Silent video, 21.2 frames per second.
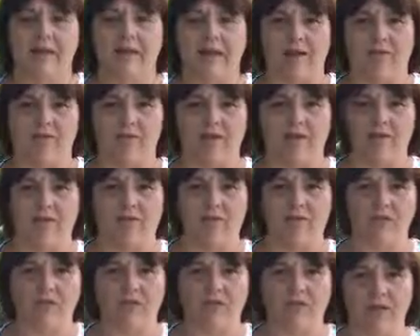Now I'm going to give
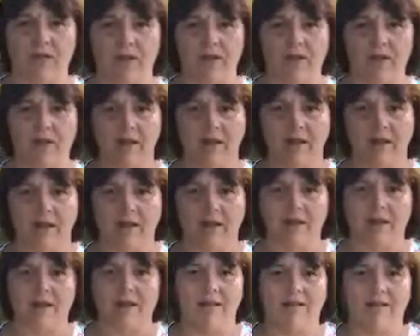you something
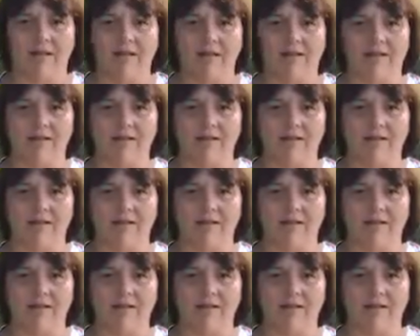that